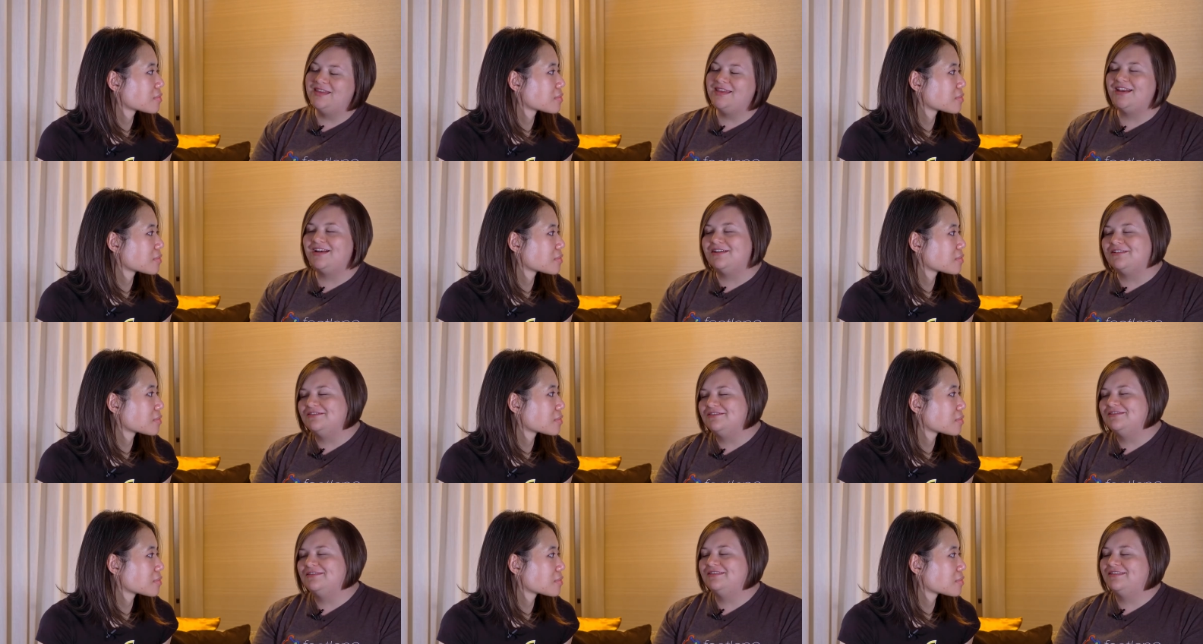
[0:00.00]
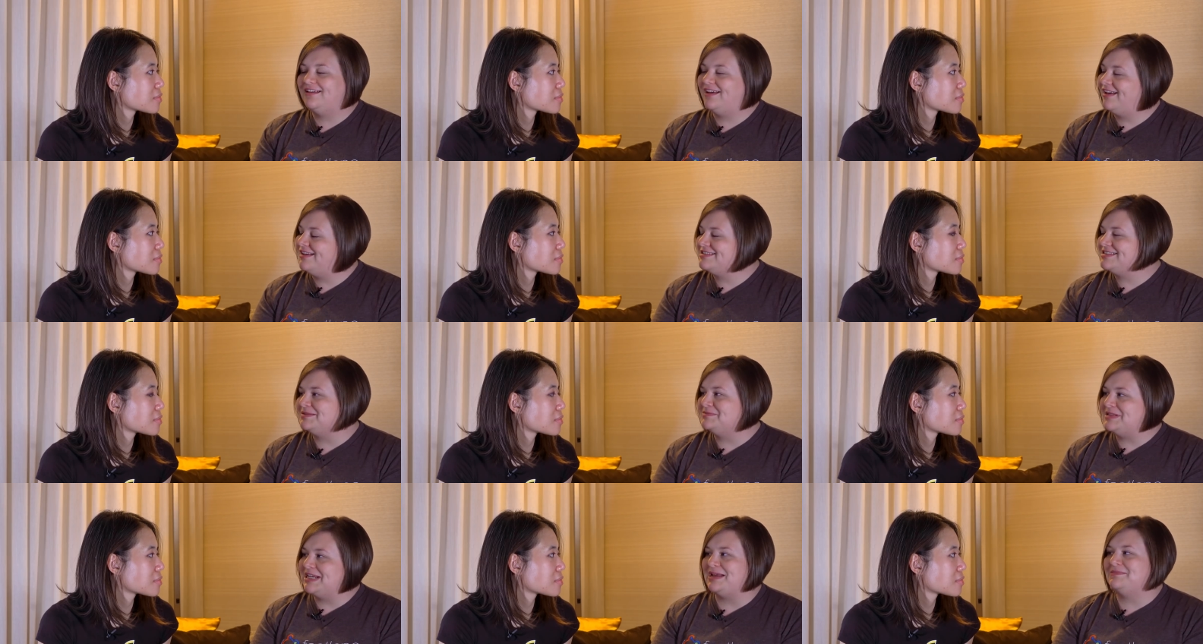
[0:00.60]
Speaker 1: you know
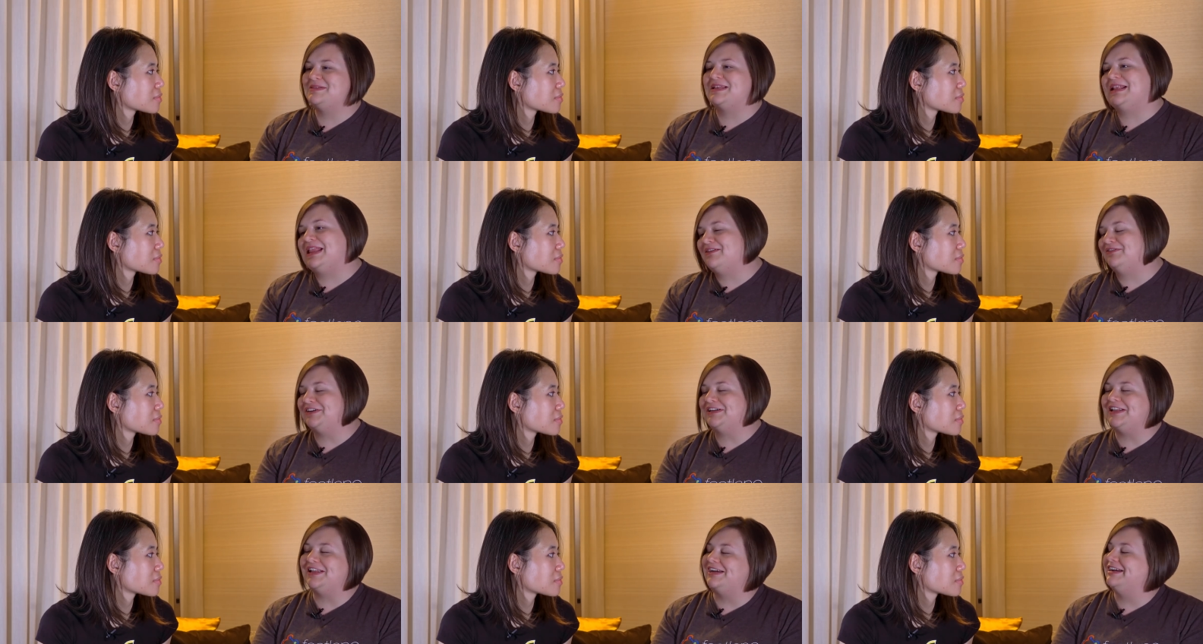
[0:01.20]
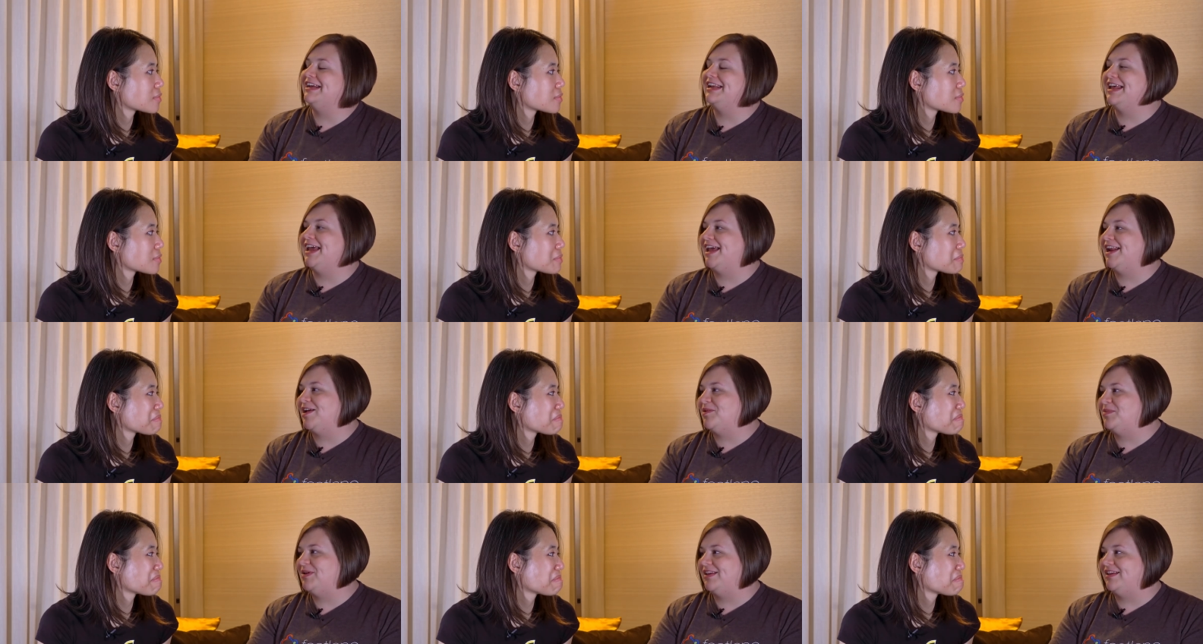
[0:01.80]
sometimes at 11 o'clock at
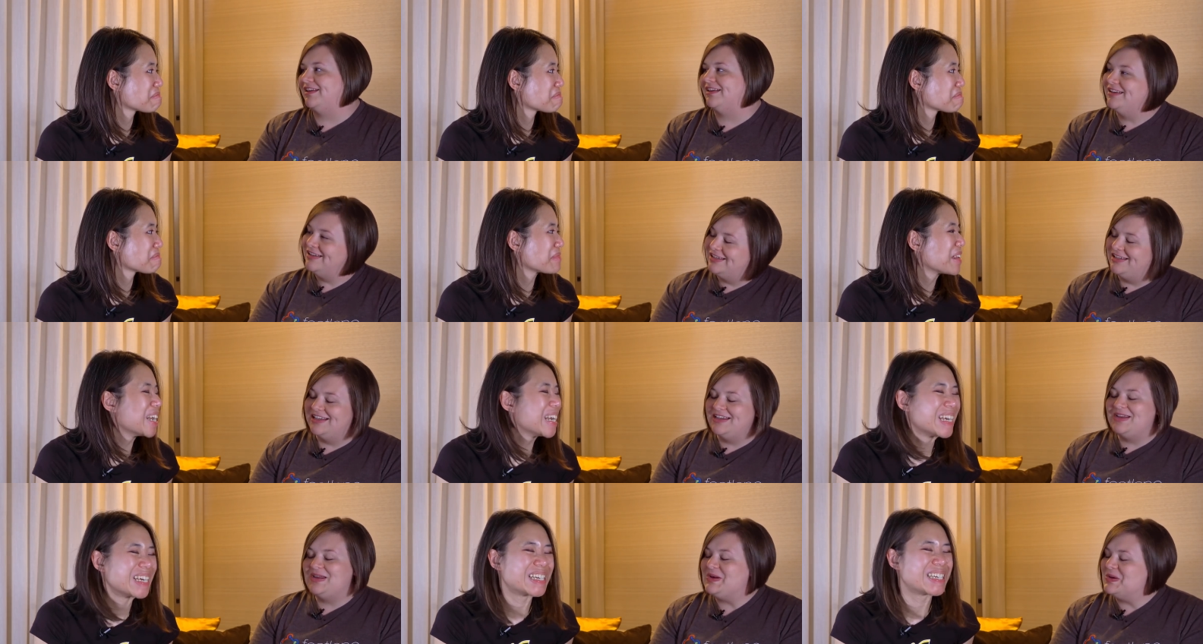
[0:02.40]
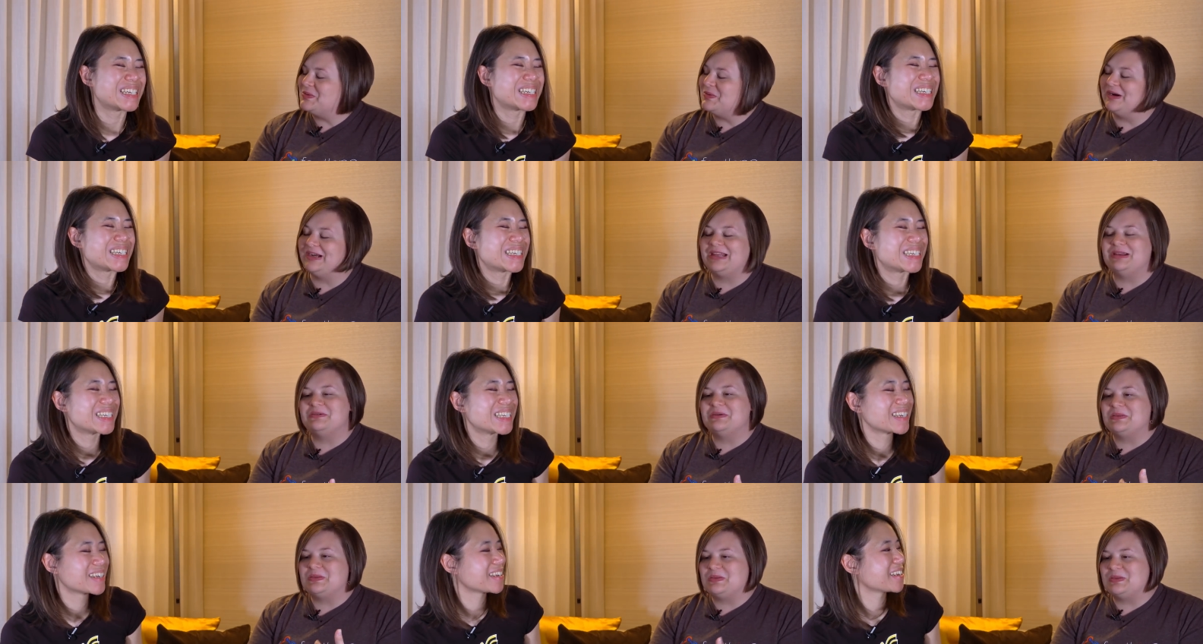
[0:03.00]
night, I'll be, you know,
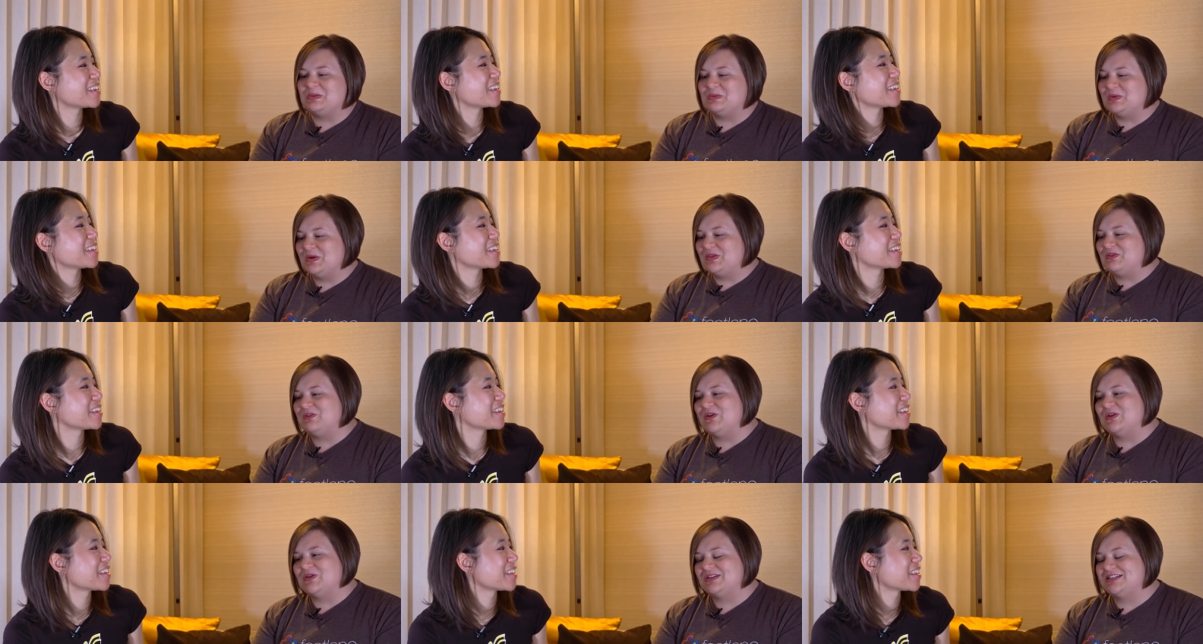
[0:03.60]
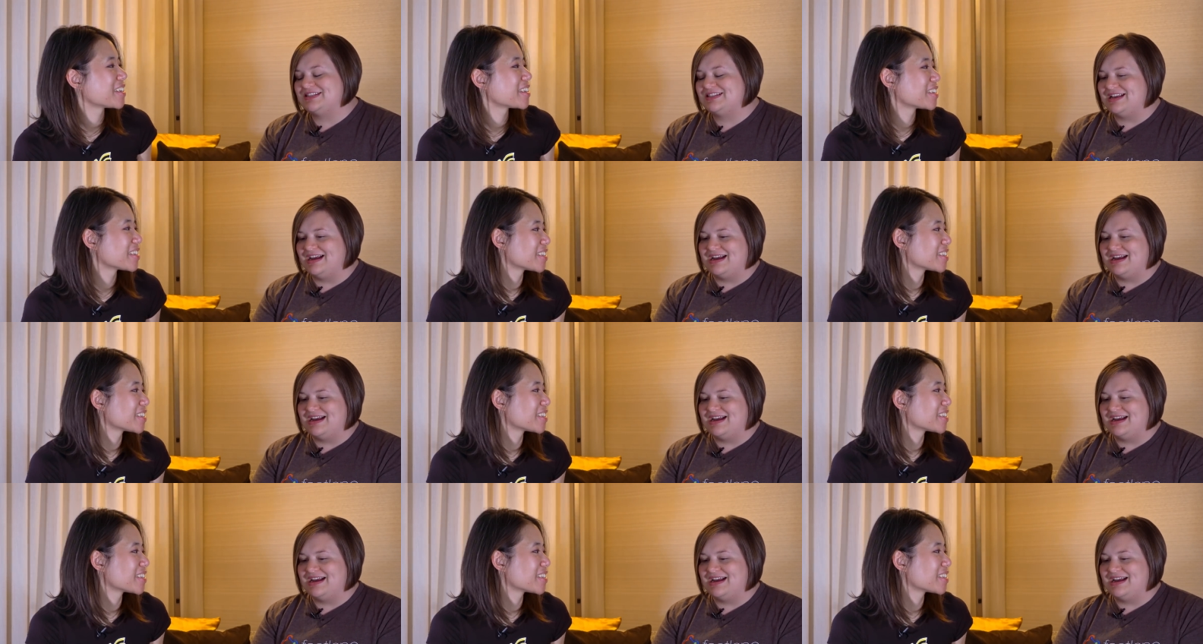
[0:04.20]
working with, with folks.